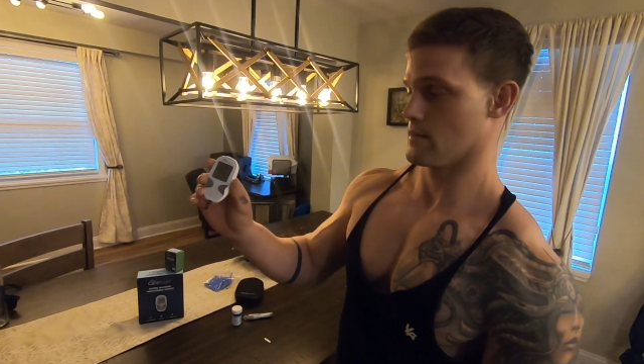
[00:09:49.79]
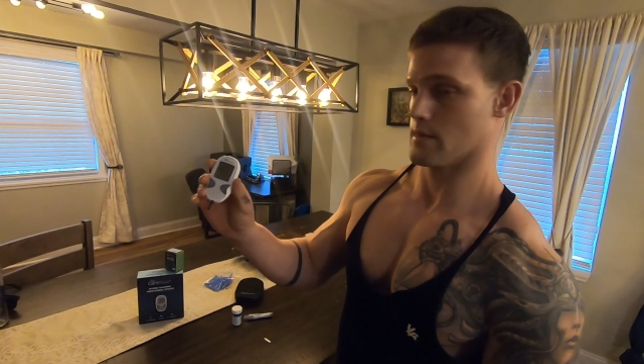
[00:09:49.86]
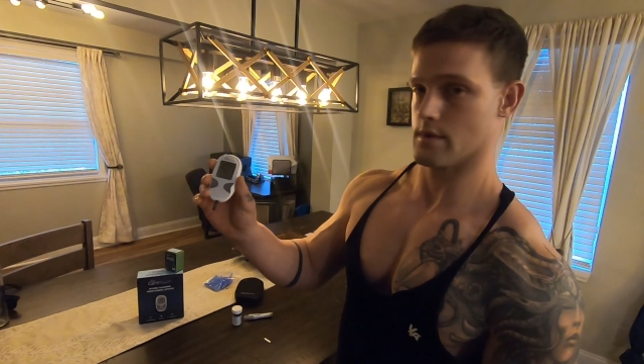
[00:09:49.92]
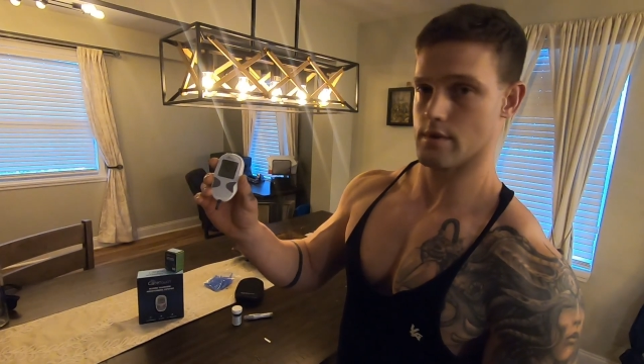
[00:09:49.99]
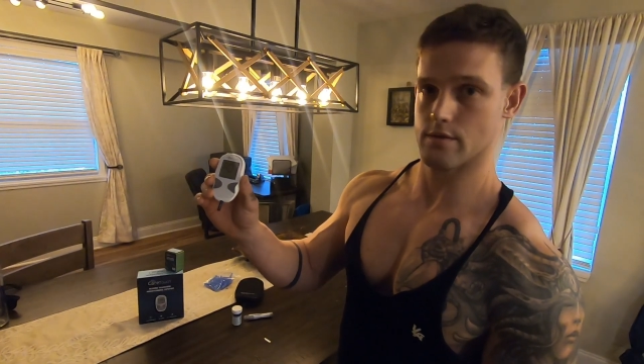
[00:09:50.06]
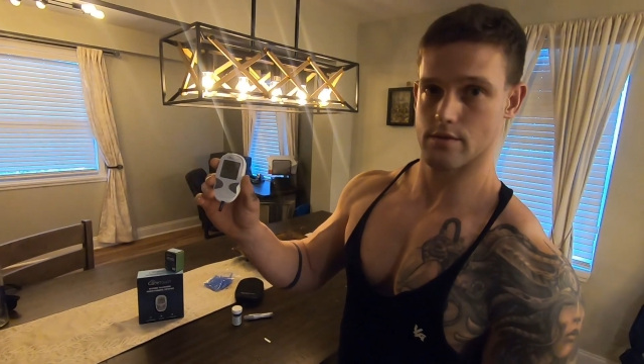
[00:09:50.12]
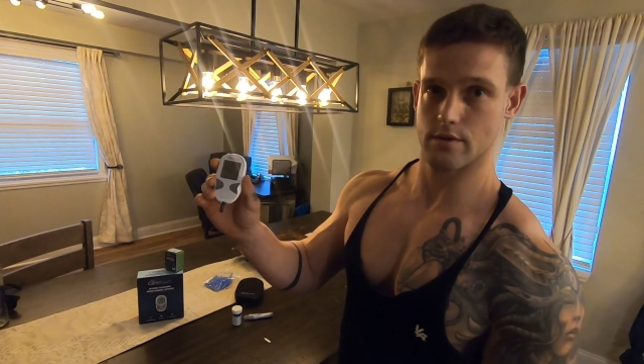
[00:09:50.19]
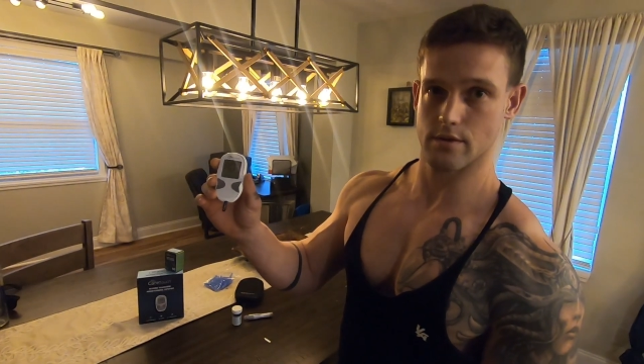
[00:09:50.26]
It
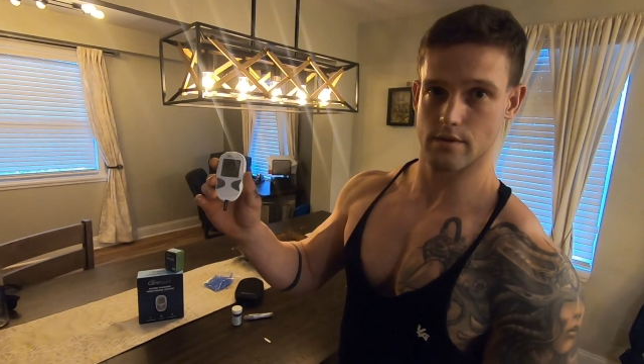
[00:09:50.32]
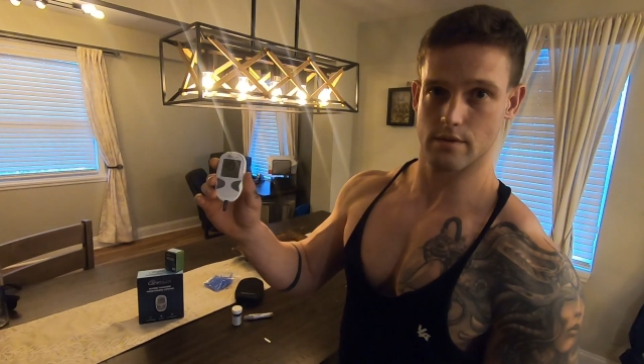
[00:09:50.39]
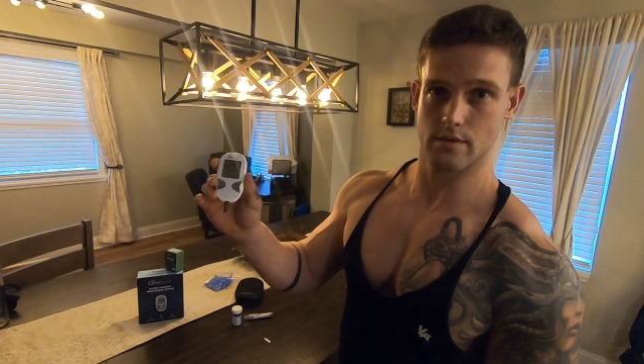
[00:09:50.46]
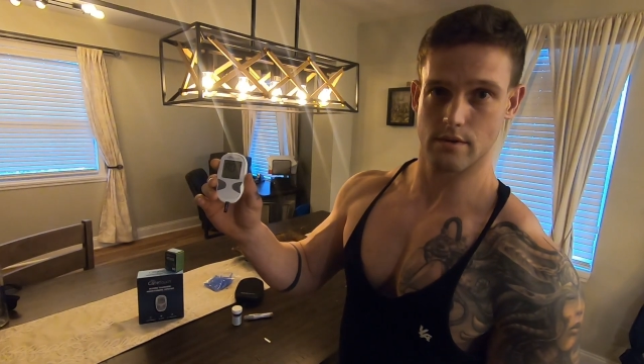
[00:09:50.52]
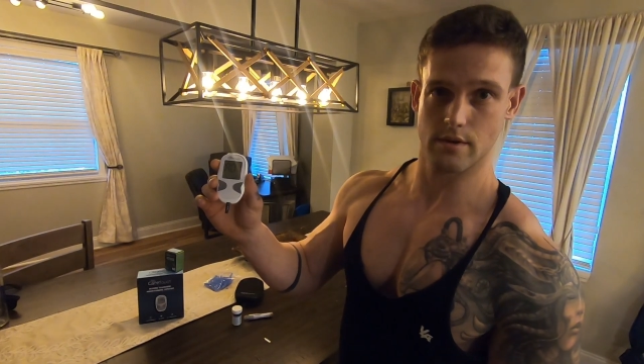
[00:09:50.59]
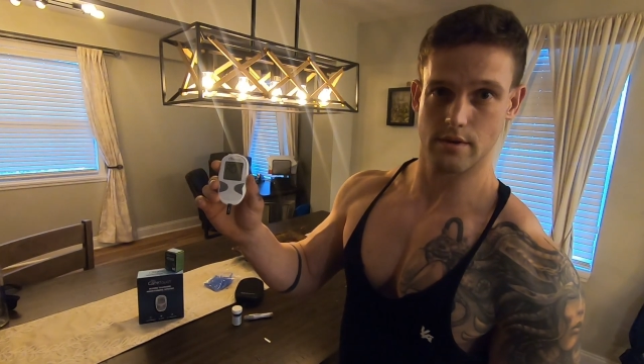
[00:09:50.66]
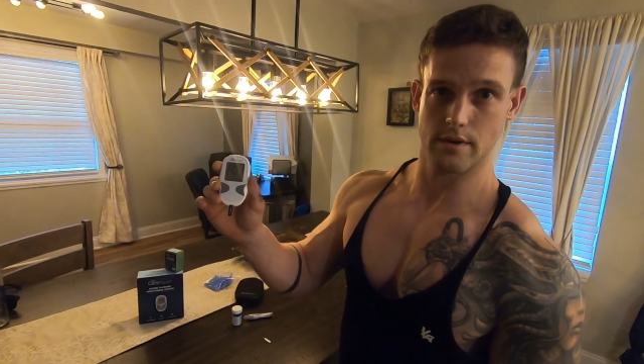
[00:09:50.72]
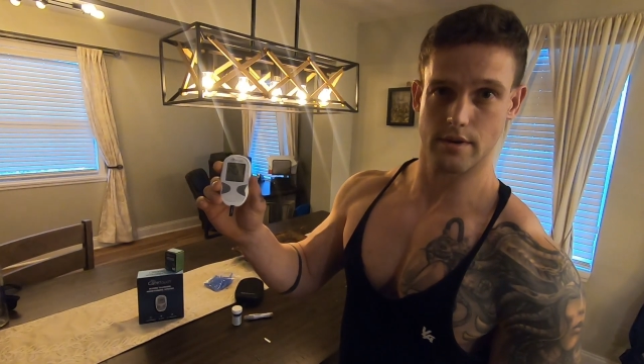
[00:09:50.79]
gives you a
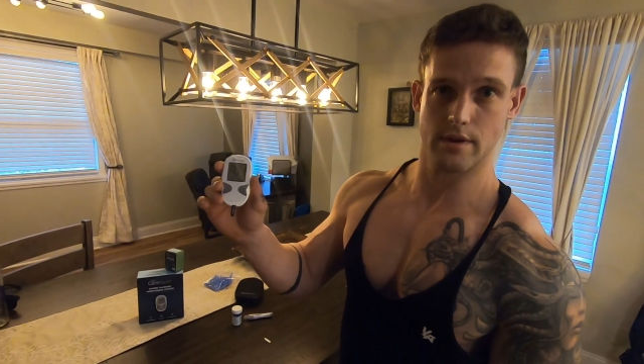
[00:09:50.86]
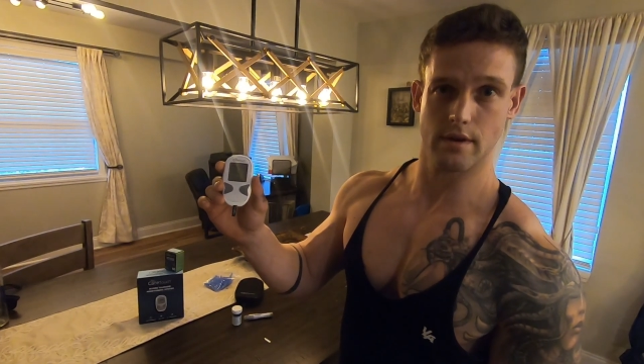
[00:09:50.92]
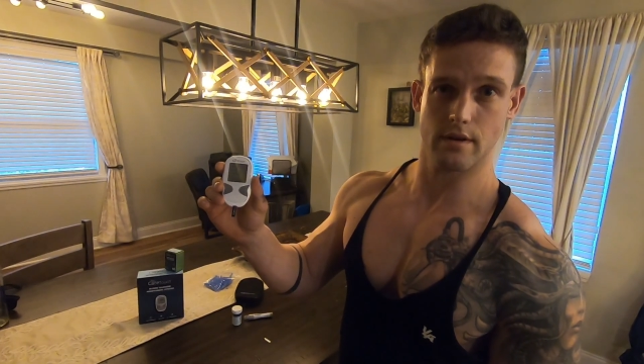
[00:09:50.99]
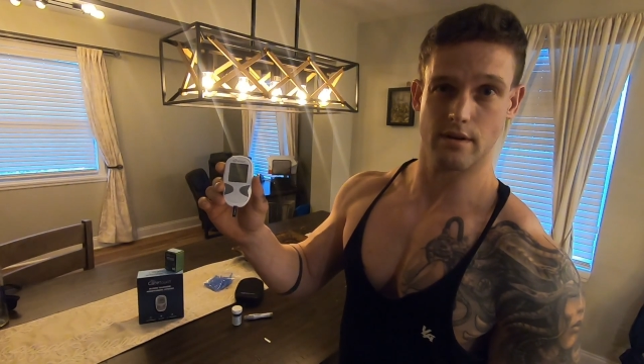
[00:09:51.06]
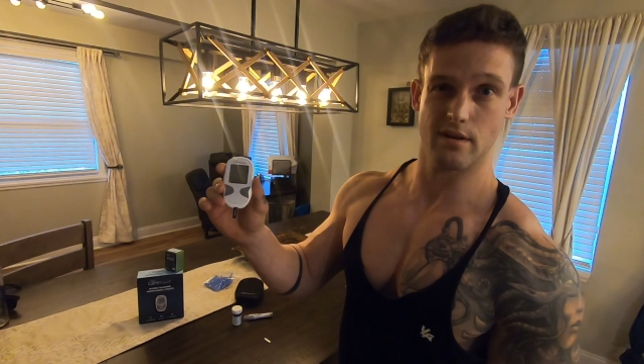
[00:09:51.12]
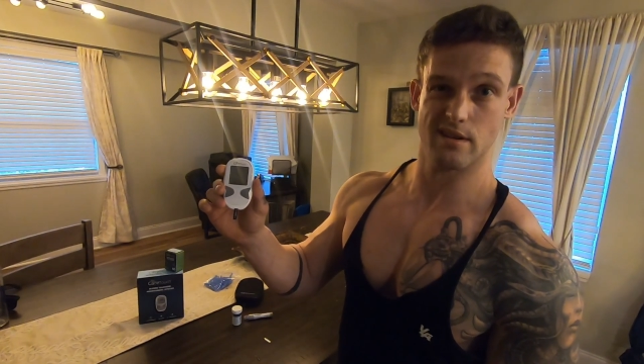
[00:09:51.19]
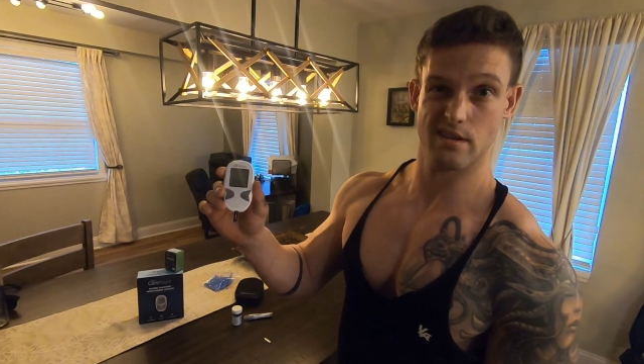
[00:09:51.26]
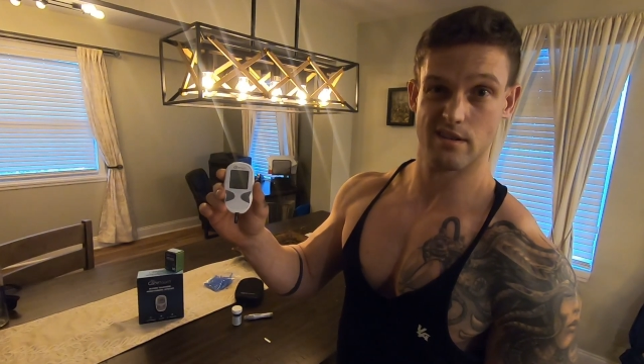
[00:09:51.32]
little
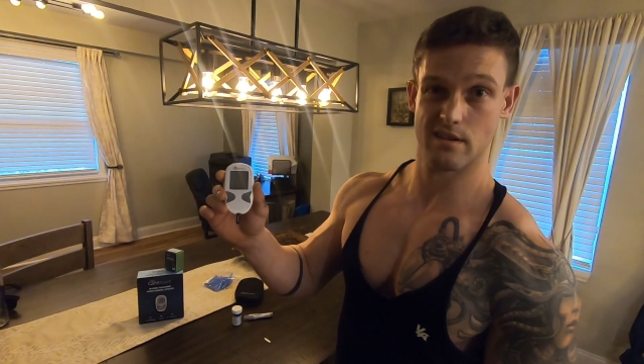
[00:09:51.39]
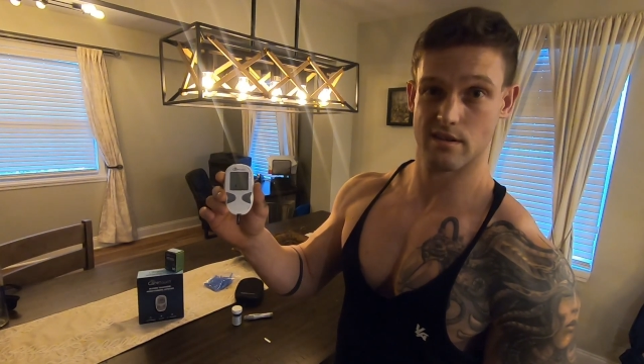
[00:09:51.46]
indicator